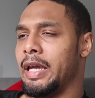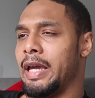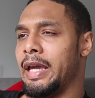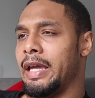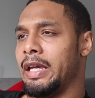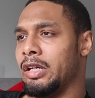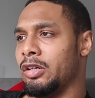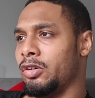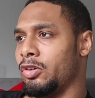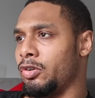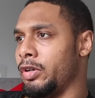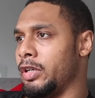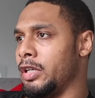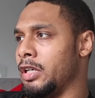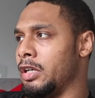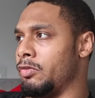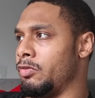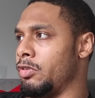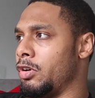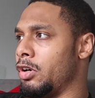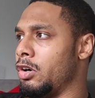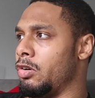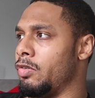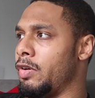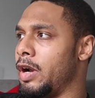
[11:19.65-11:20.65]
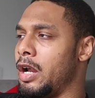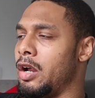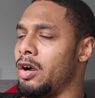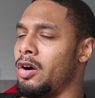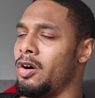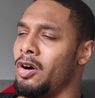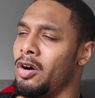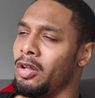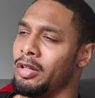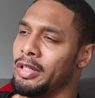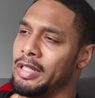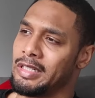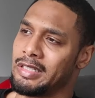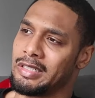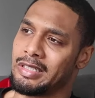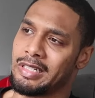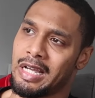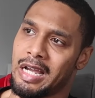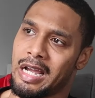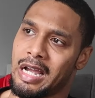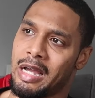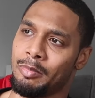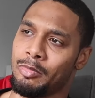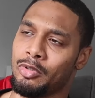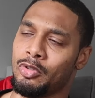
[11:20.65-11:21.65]
angry and regret all this
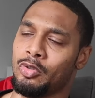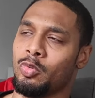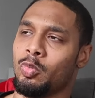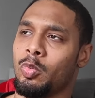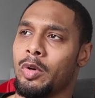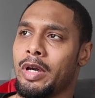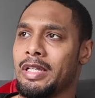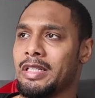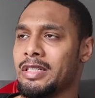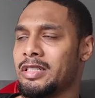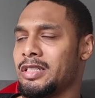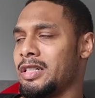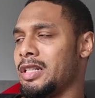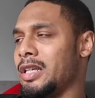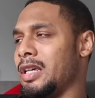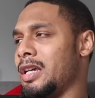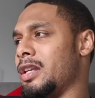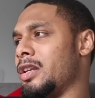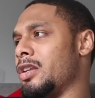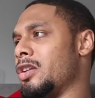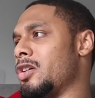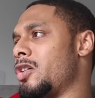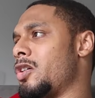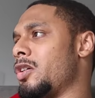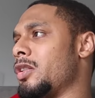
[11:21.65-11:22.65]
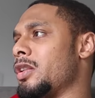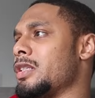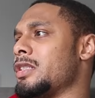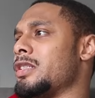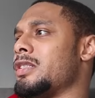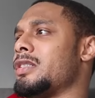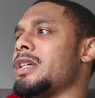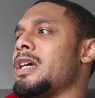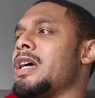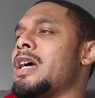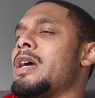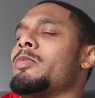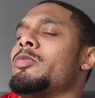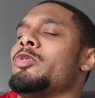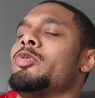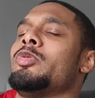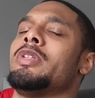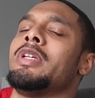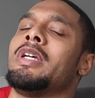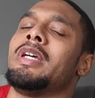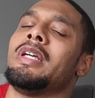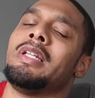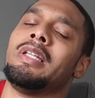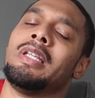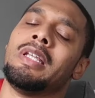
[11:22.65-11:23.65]
time you wasted and all this time you
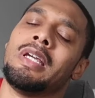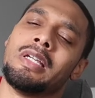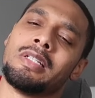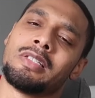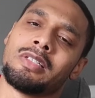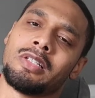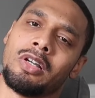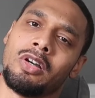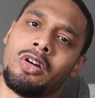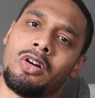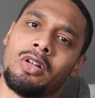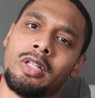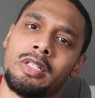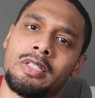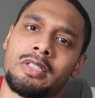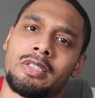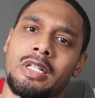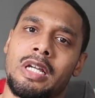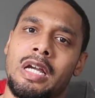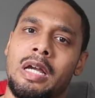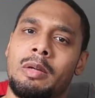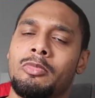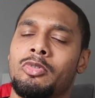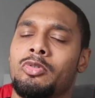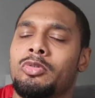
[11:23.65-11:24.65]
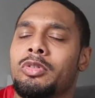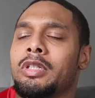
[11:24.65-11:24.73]
did this and all this time you